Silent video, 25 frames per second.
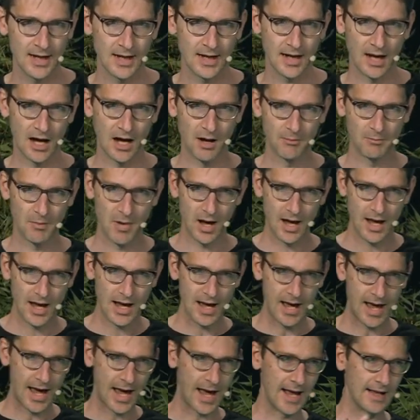Um,
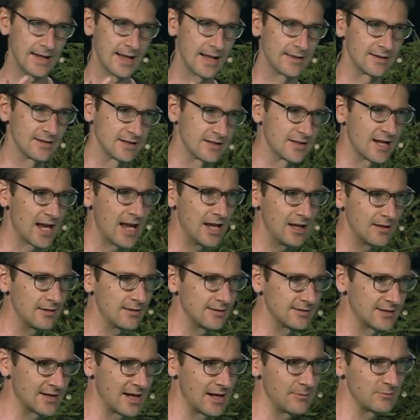and at the
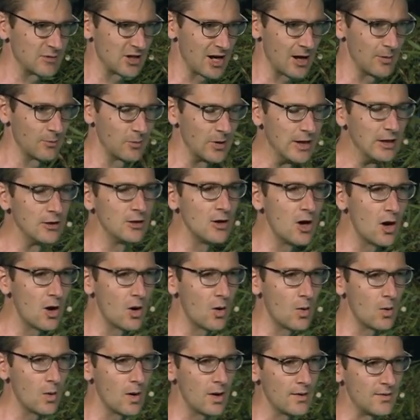same time, we
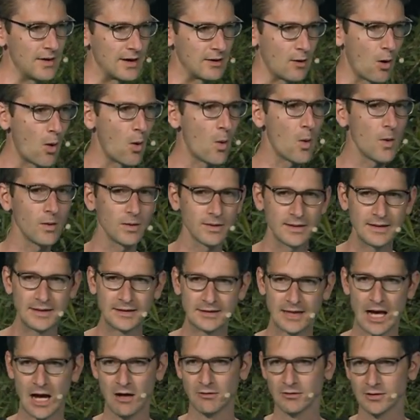know that all
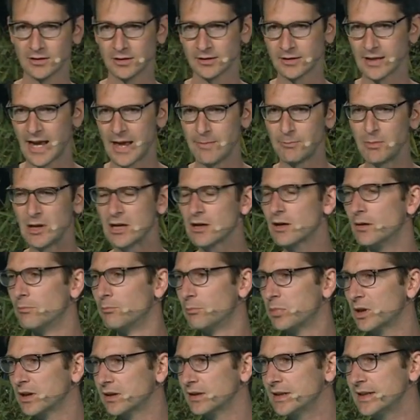these houses can be
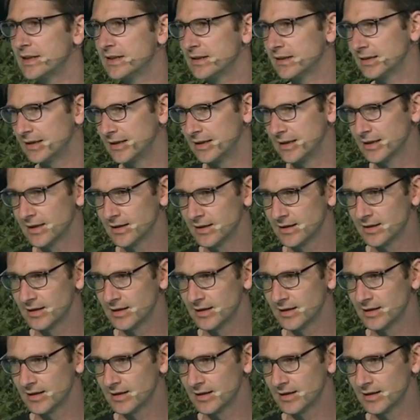completely